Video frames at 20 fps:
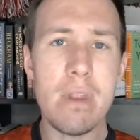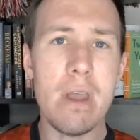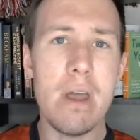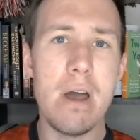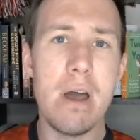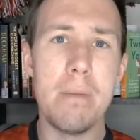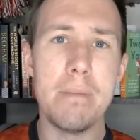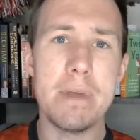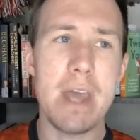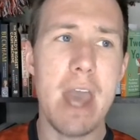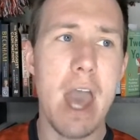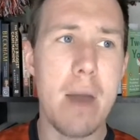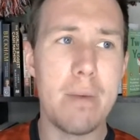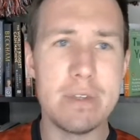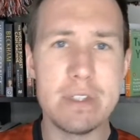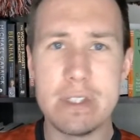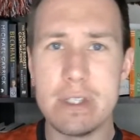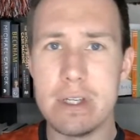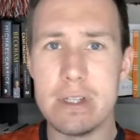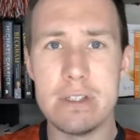
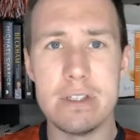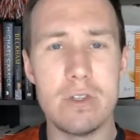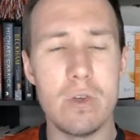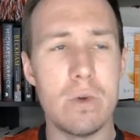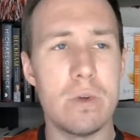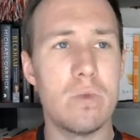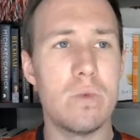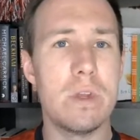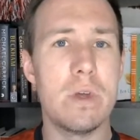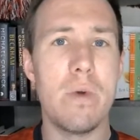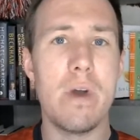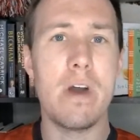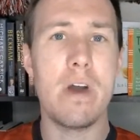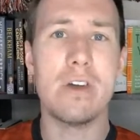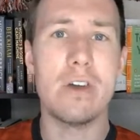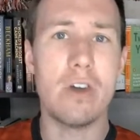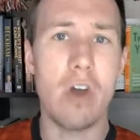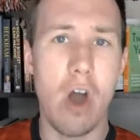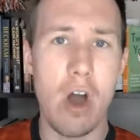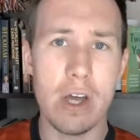Kamison's doing really well.
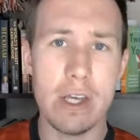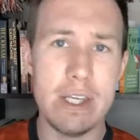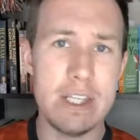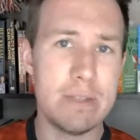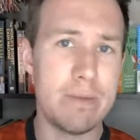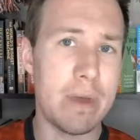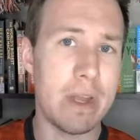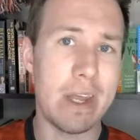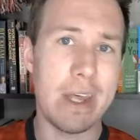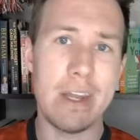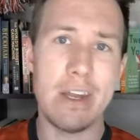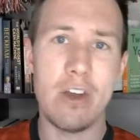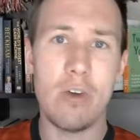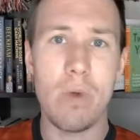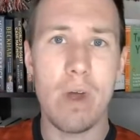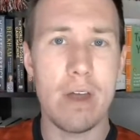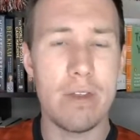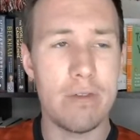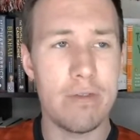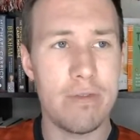Kakonki's been in and
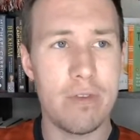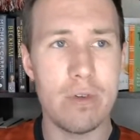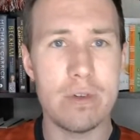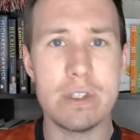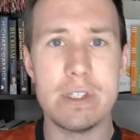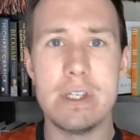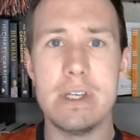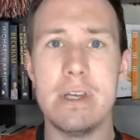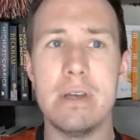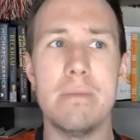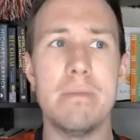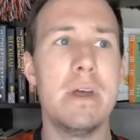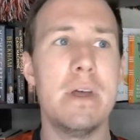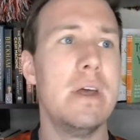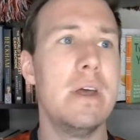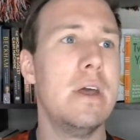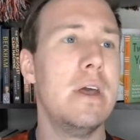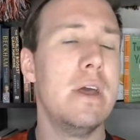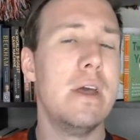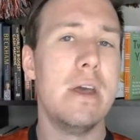around the first team.
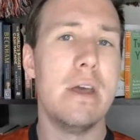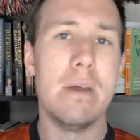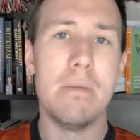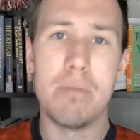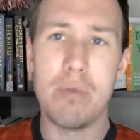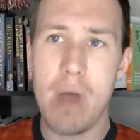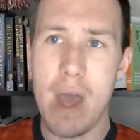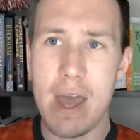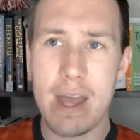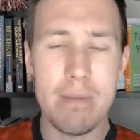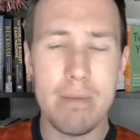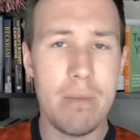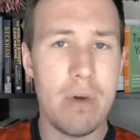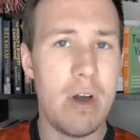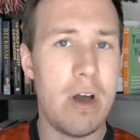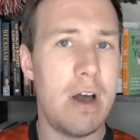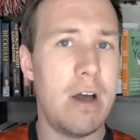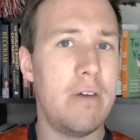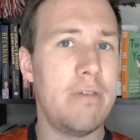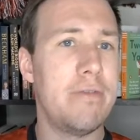
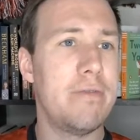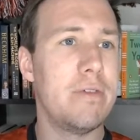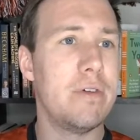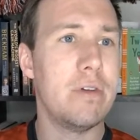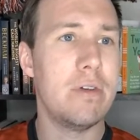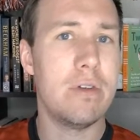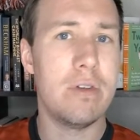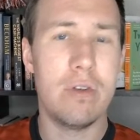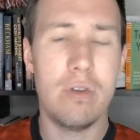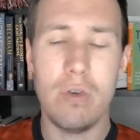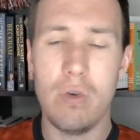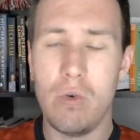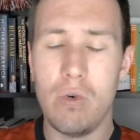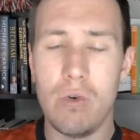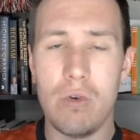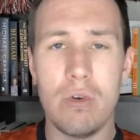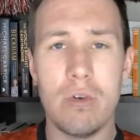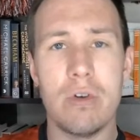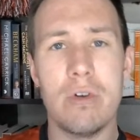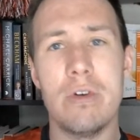Ibrahimov,
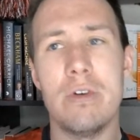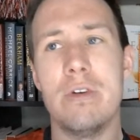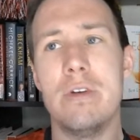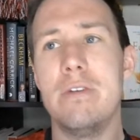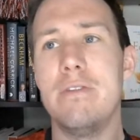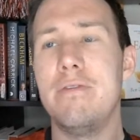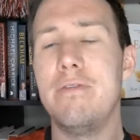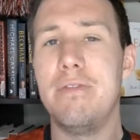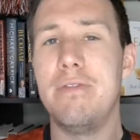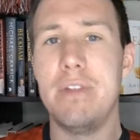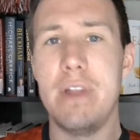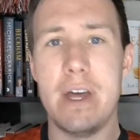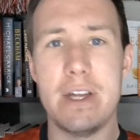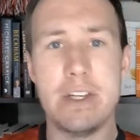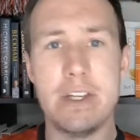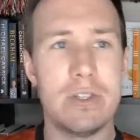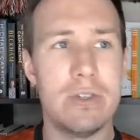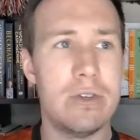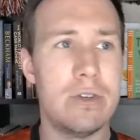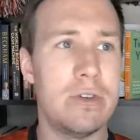Gore,
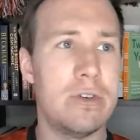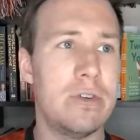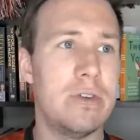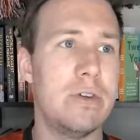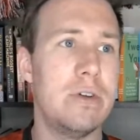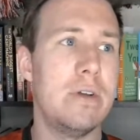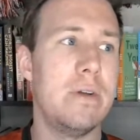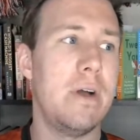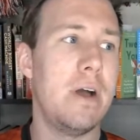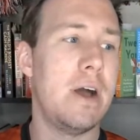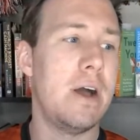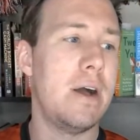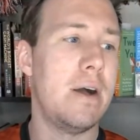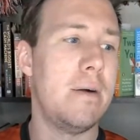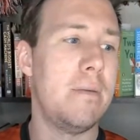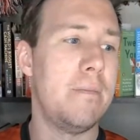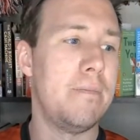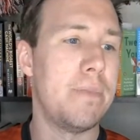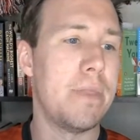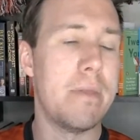Fletcher,
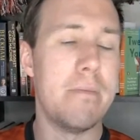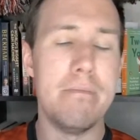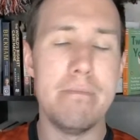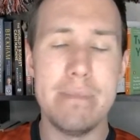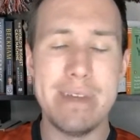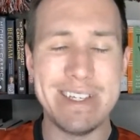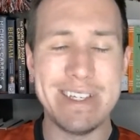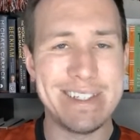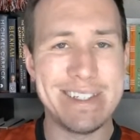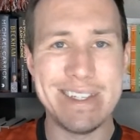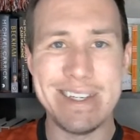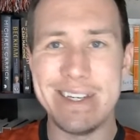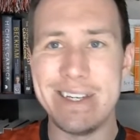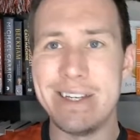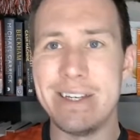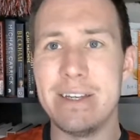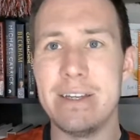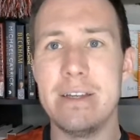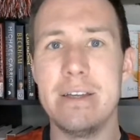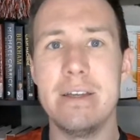
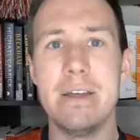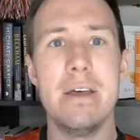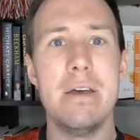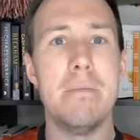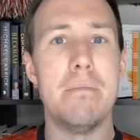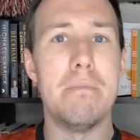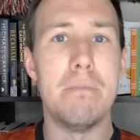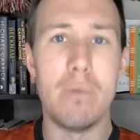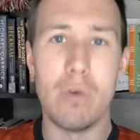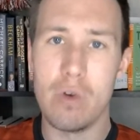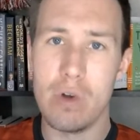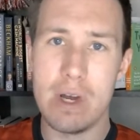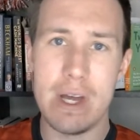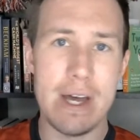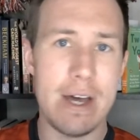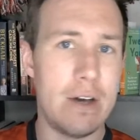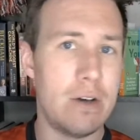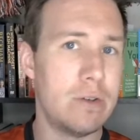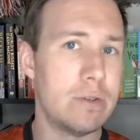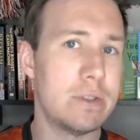Missin,
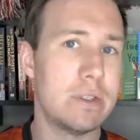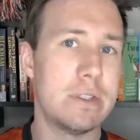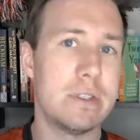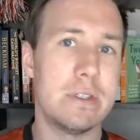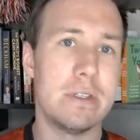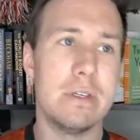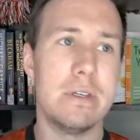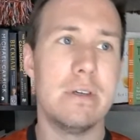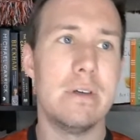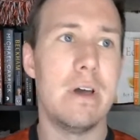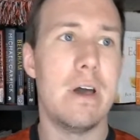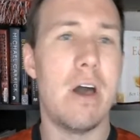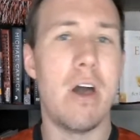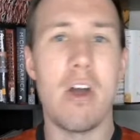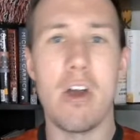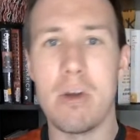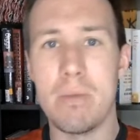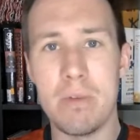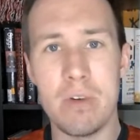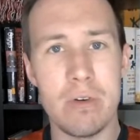Morehouse,
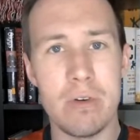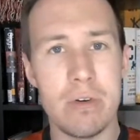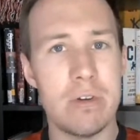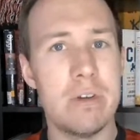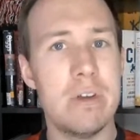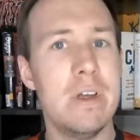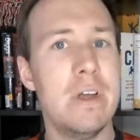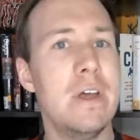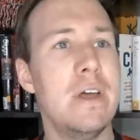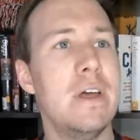Armour.